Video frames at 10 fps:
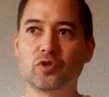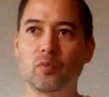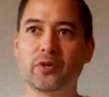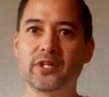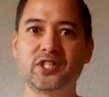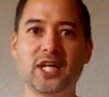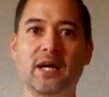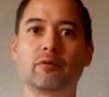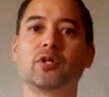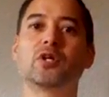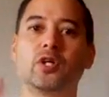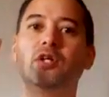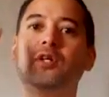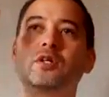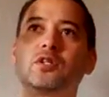someone would shout,
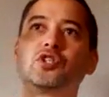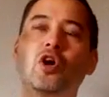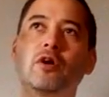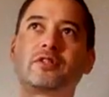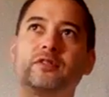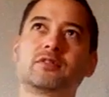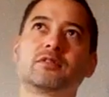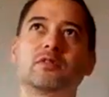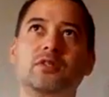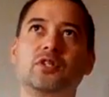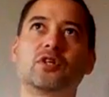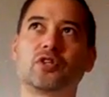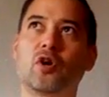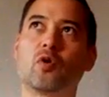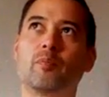"Shot!"
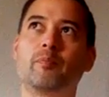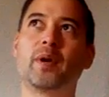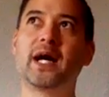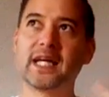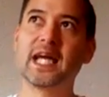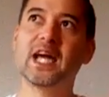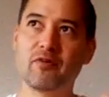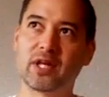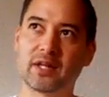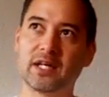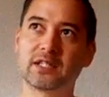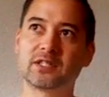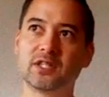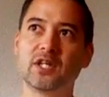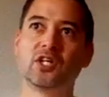So by hearing
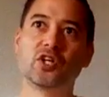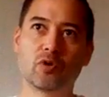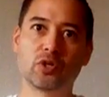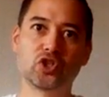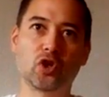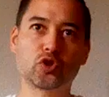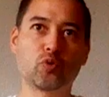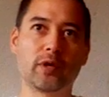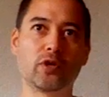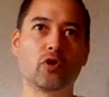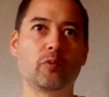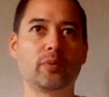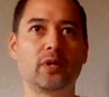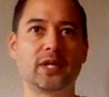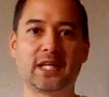that, you know a shot's going up,
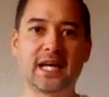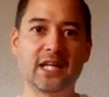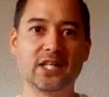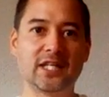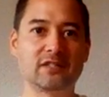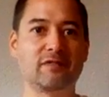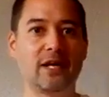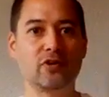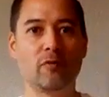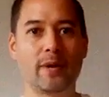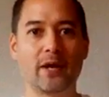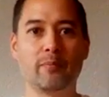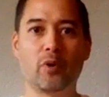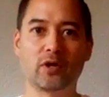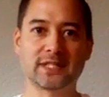and again you need to find your man,
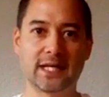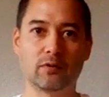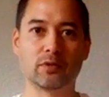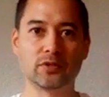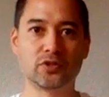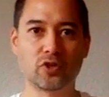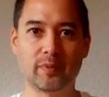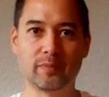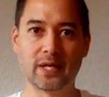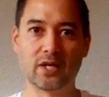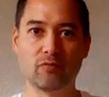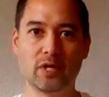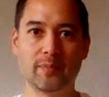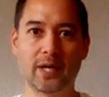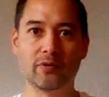box out and stop him getting a
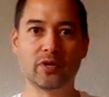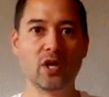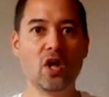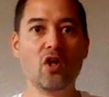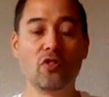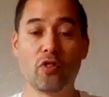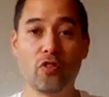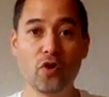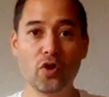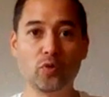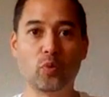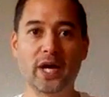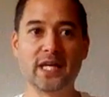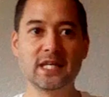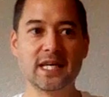rebound. The third
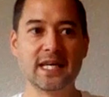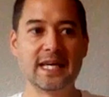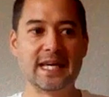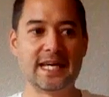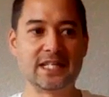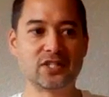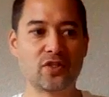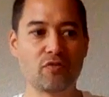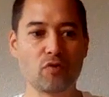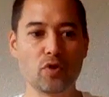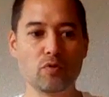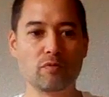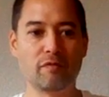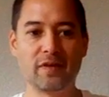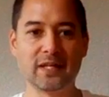way is through
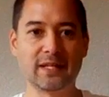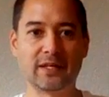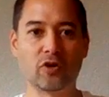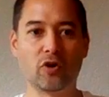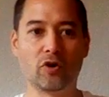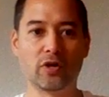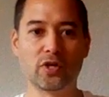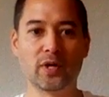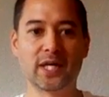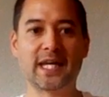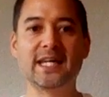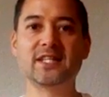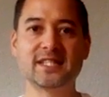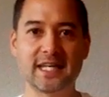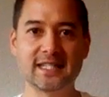feeling, or a
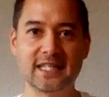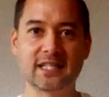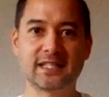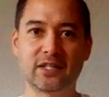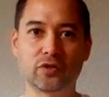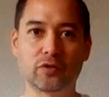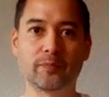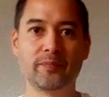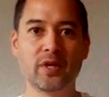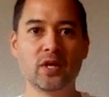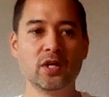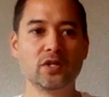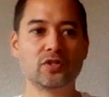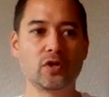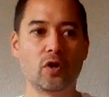kinesthetic signal.
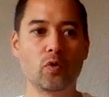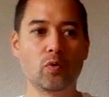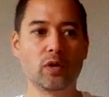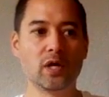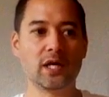So